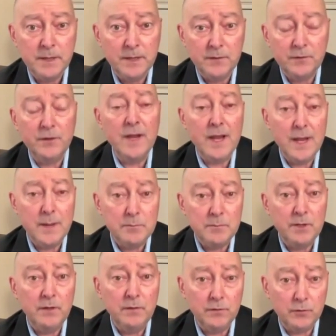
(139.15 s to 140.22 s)
It's an
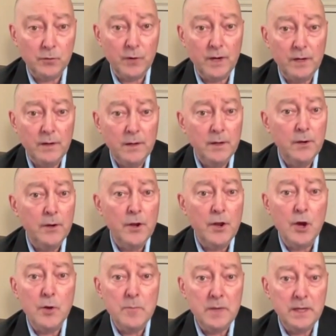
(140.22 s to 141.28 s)
empty screen.
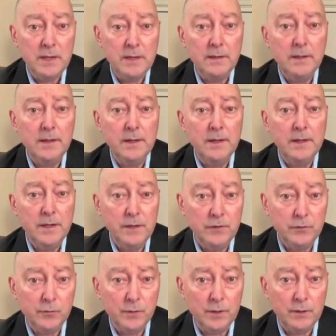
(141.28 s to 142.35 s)
No meeting in
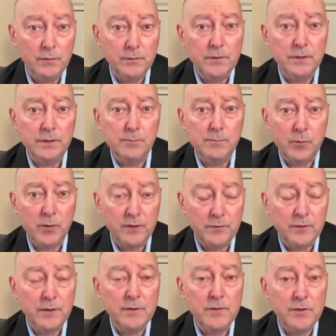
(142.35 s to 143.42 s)
Israel. The
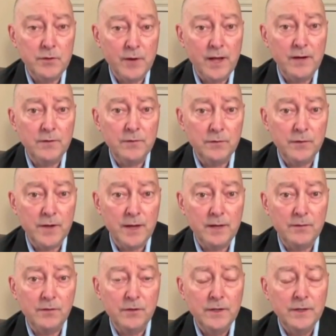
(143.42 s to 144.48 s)
President of the United
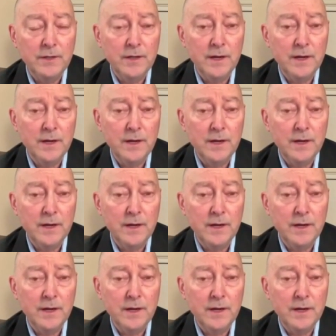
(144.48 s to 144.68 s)
States